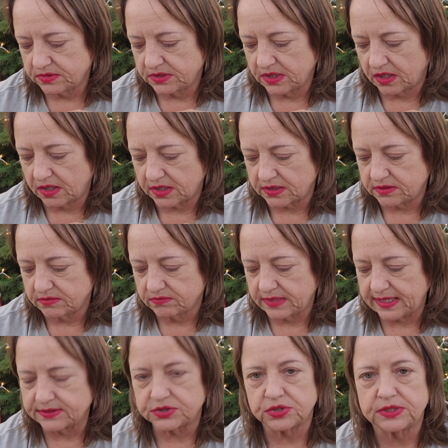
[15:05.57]
God
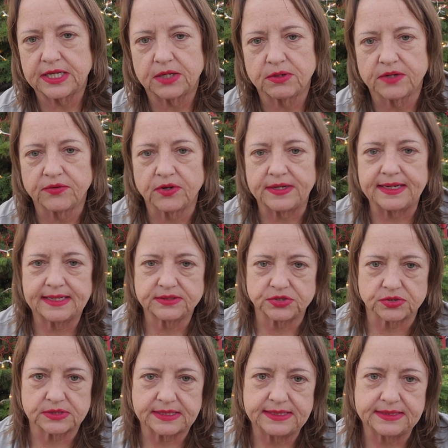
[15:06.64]
answers however He
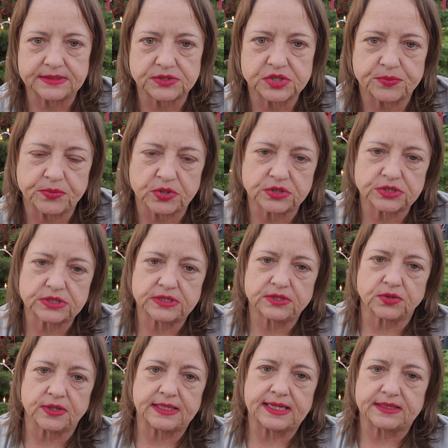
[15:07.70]
answers. He heals the person,
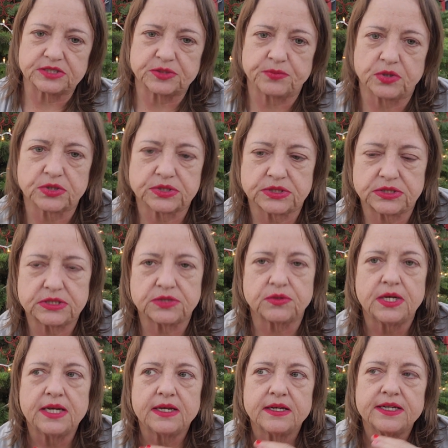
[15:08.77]
or allows the person to,
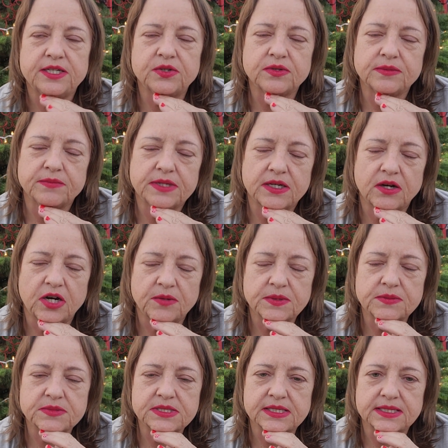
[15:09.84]
calm
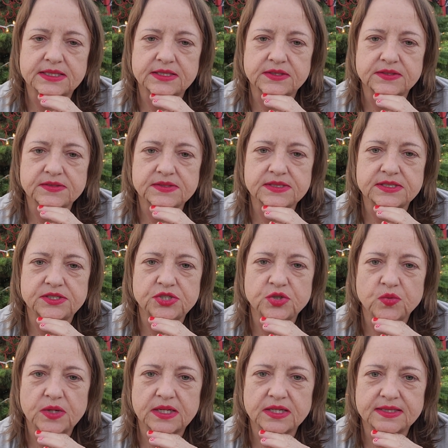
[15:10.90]
themselves and do
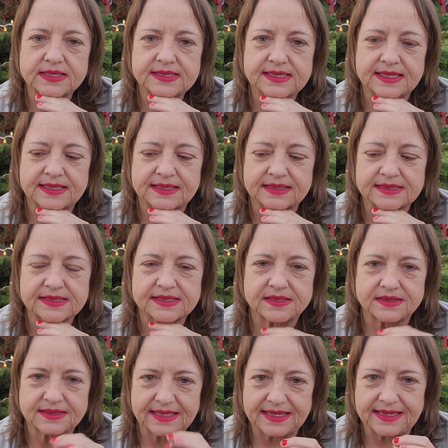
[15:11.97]
well on the test,
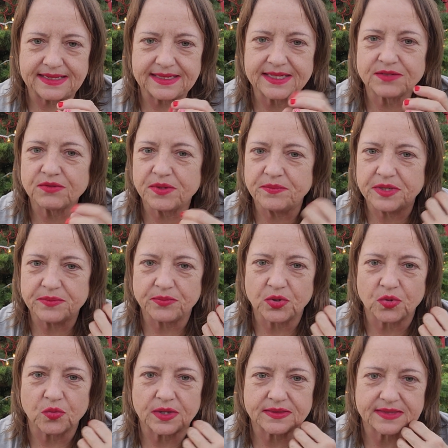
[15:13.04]
and think and
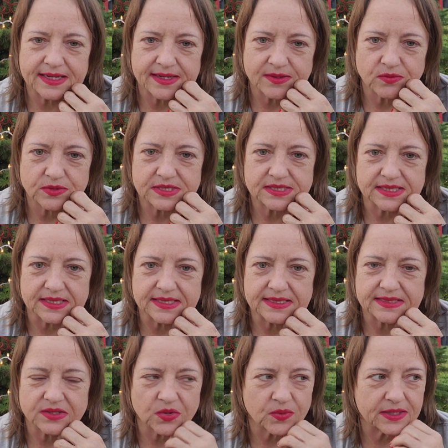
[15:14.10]
remember what they had
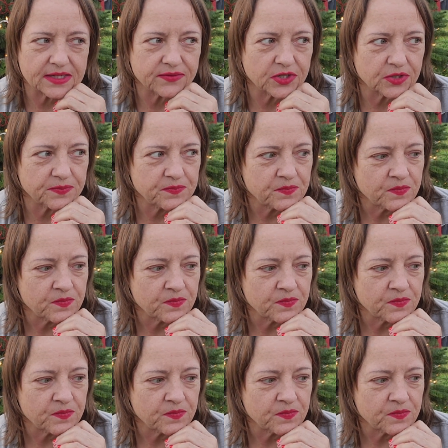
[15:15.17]
studied or whatever.